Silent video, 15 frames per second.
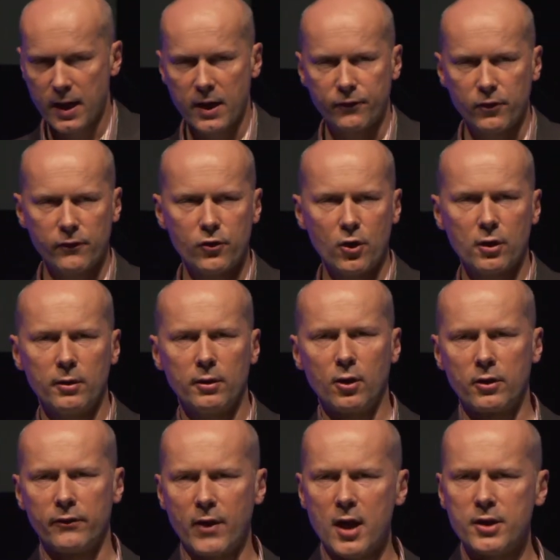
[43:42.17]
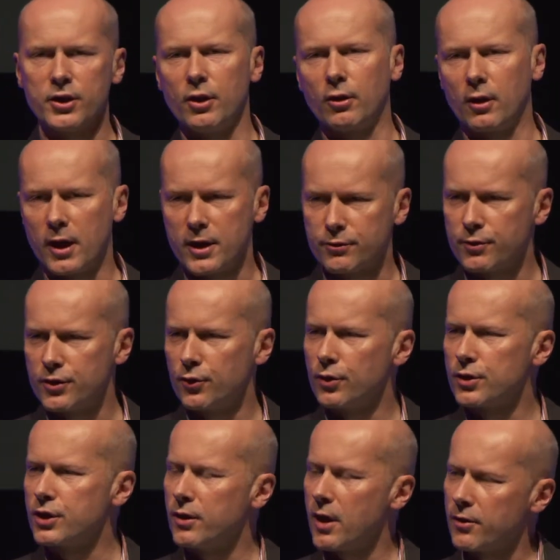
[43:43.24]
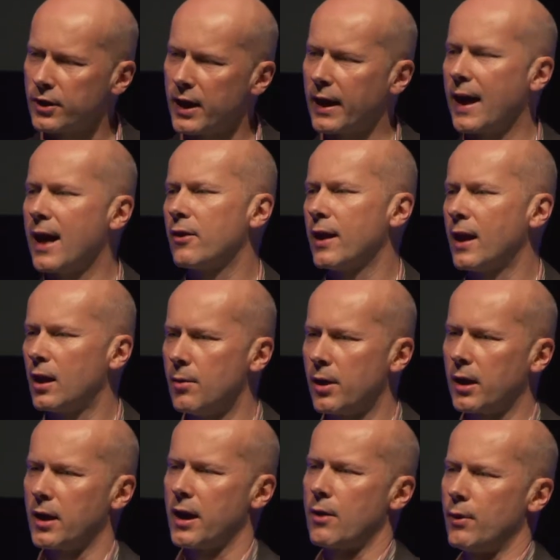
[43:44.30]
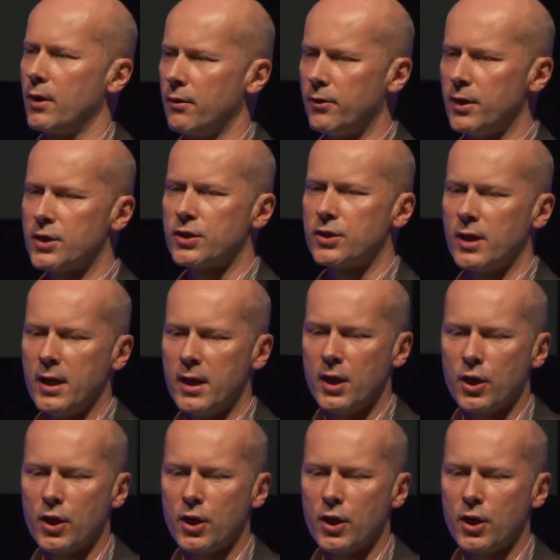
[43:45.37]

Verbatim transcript: if you've got a lot of underutilized resource, you don't think, how the hell am I going to get rid of this?